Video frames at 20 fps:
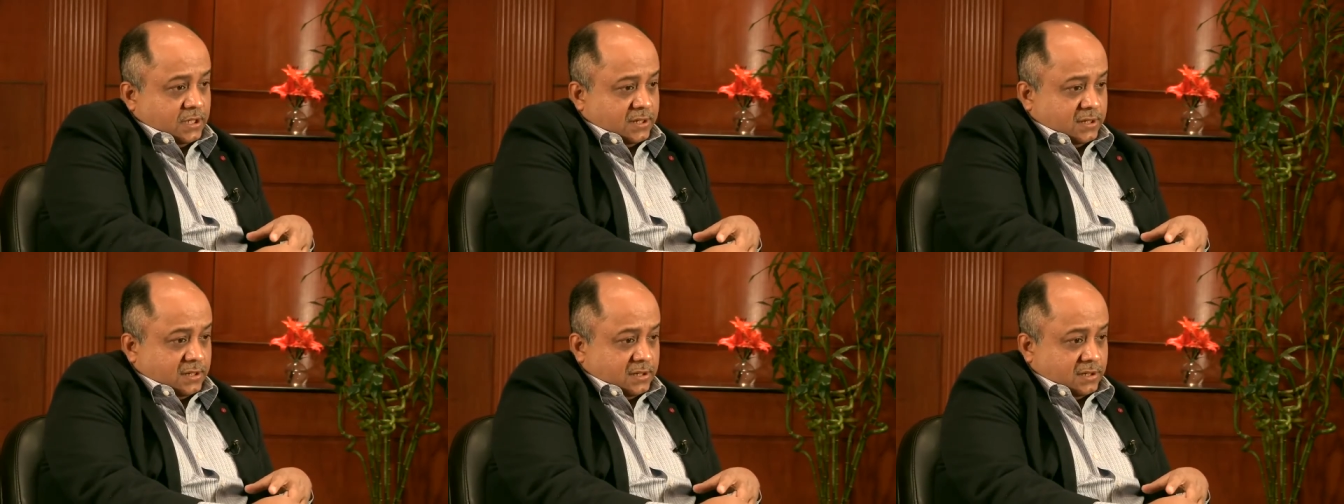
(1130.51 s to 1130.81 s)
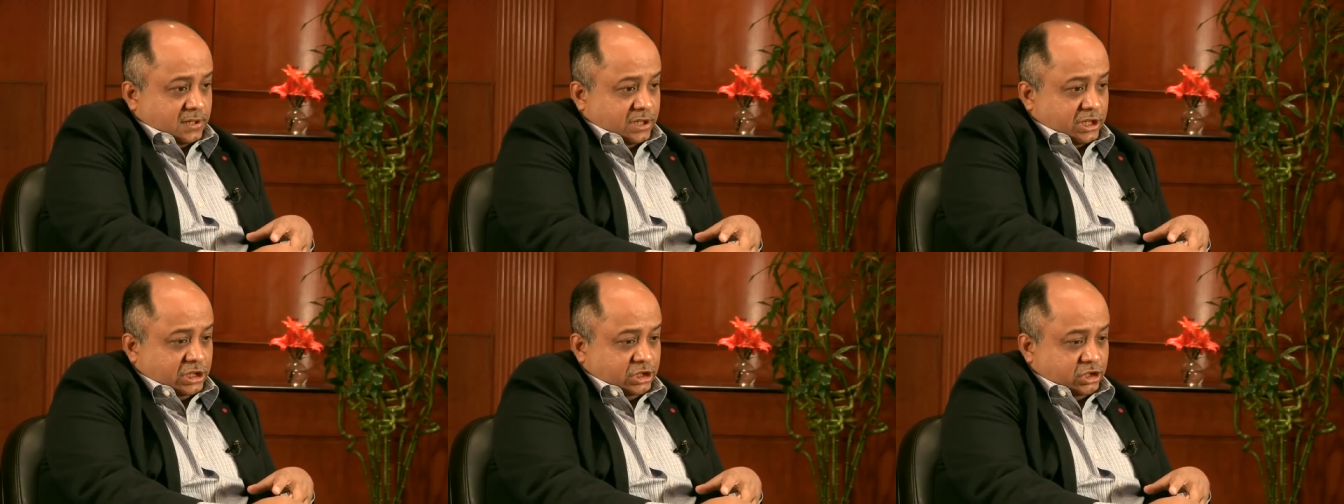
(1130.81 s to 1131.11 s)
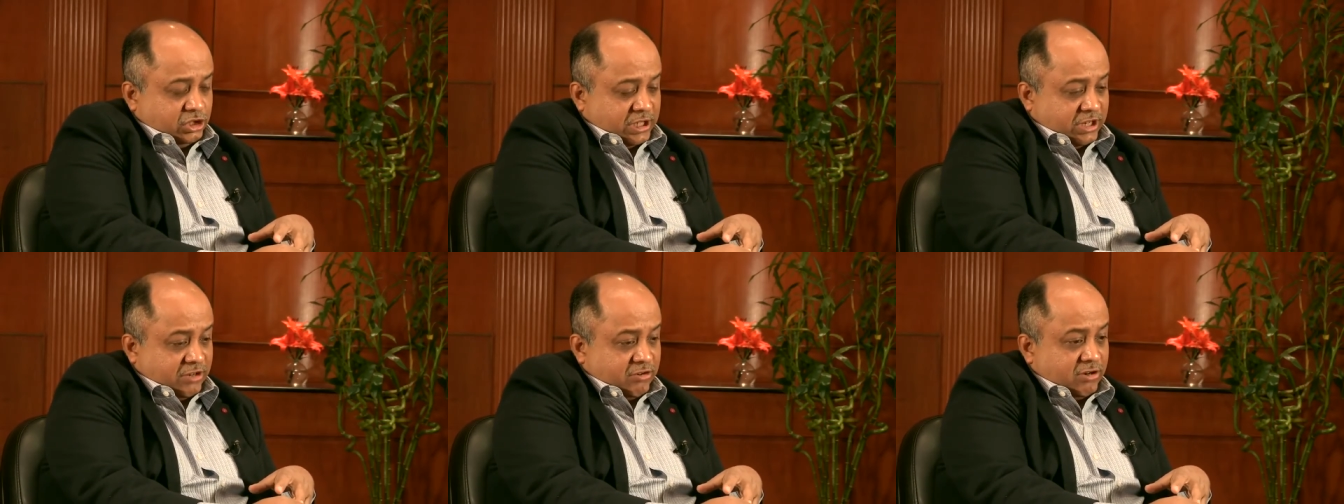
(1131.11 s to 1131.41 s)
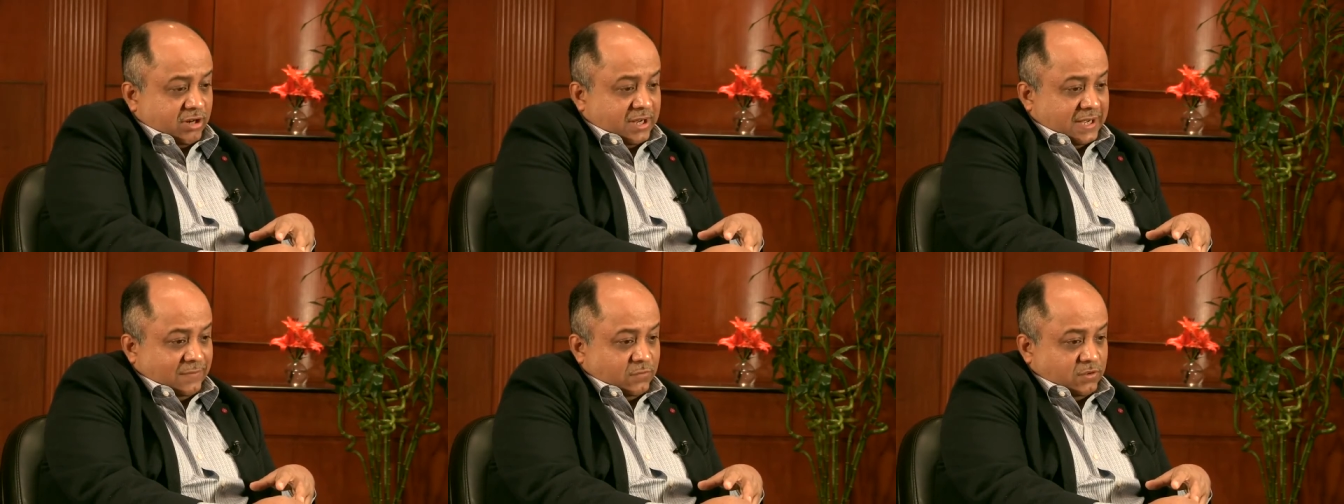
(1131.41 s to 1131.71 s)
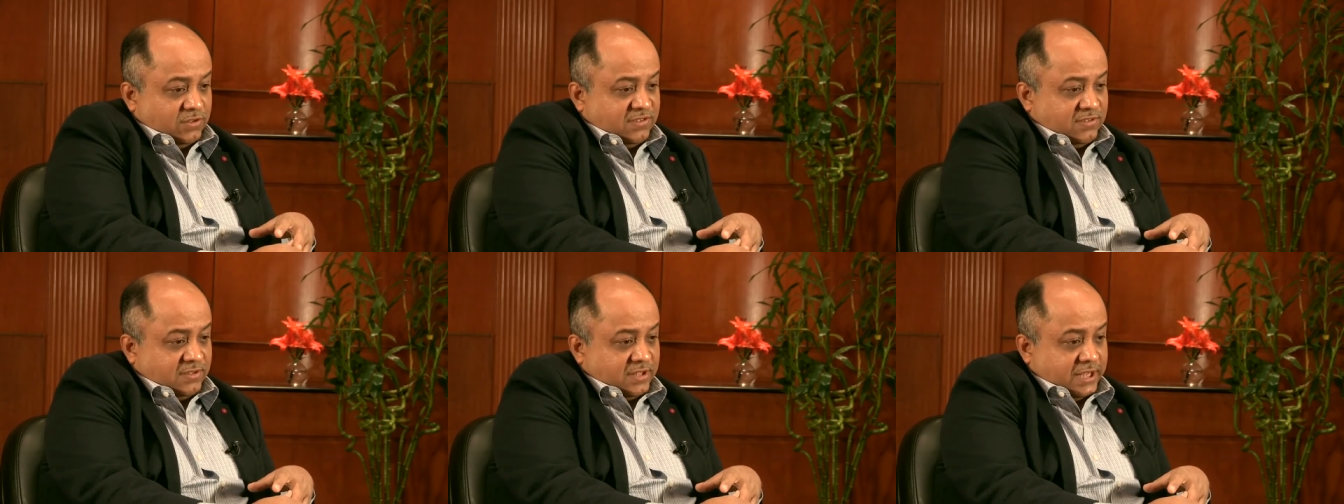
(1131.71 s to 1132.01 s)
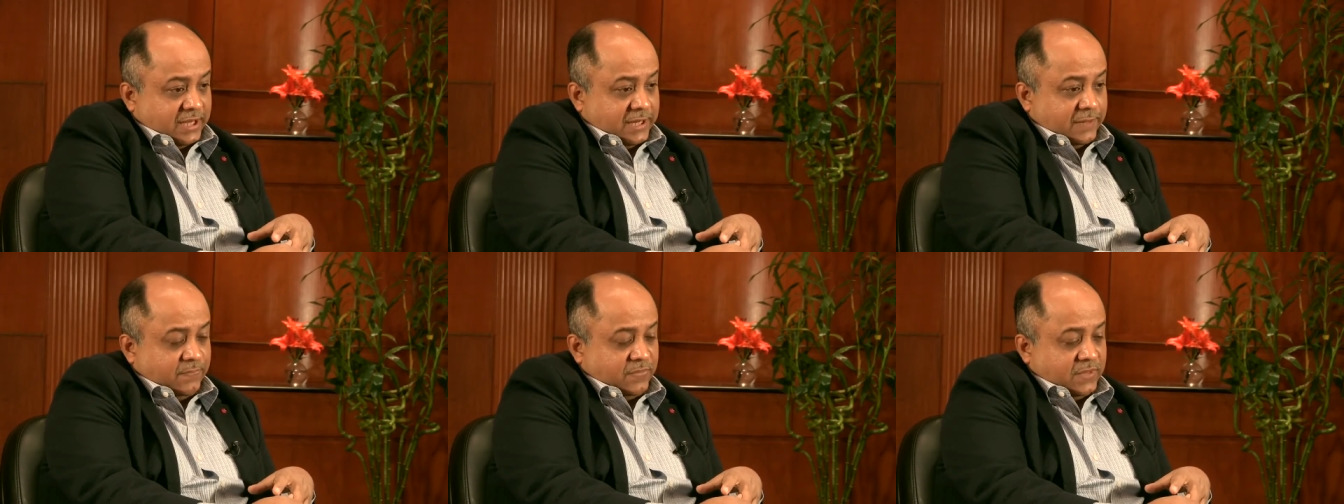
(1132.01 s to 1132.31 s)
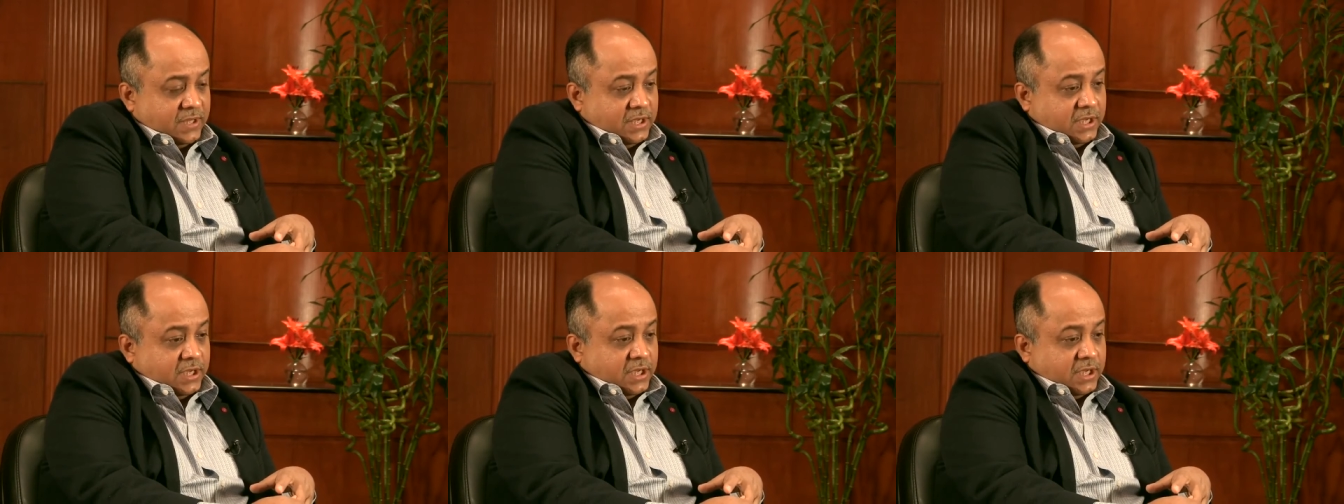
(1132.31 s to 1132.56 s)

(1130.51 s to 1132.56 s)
uh, in general, I would say,